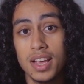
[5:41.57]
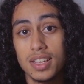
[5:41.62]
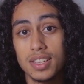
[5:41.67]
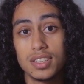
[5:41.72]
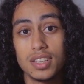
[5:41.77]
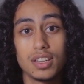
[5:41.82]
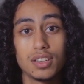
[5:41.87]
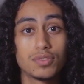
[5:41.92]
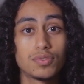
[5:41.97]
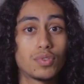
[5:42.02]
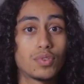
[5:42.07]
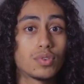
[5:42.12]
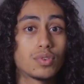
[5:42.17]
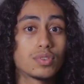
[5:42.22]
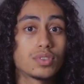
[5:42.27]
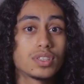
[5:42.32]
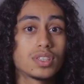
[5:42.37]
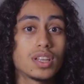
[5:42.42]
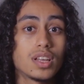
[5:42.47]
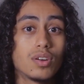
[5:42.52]

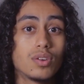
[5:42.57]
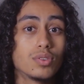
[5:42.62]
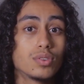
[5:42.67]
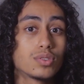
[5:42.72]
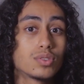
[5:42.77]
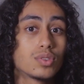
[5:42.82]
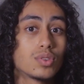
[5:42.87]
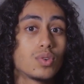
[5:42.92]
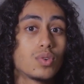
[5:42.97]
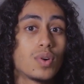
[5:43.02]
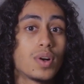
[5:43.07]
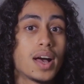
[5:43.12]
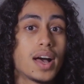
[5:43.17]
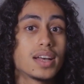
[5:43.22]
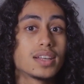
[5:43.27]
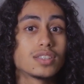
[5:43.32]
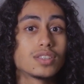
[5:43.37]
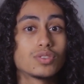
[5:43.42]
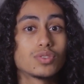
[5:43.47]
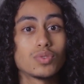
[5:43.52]
Salesforce also
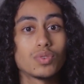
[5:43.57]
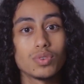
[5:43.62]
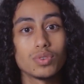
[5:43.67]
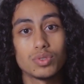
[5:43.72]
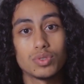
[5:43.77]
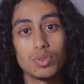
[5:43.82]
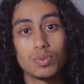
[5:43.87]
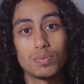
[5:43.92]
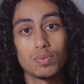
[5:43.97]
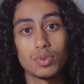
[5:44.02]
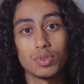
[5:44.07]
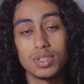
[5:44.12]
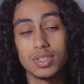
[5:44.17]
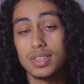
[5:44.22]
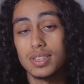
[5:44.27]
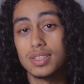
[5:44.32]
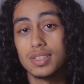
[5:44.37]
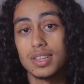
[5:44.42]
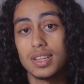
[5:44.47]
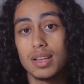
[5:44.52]
has a strong support
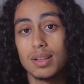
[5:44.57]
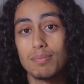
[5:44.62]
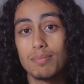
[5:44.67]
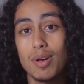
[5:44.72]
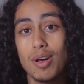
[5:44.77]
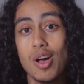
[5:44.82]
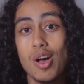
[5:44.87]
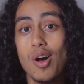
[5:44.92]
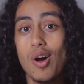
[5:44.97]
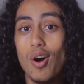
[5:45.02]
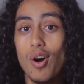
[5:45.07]
system,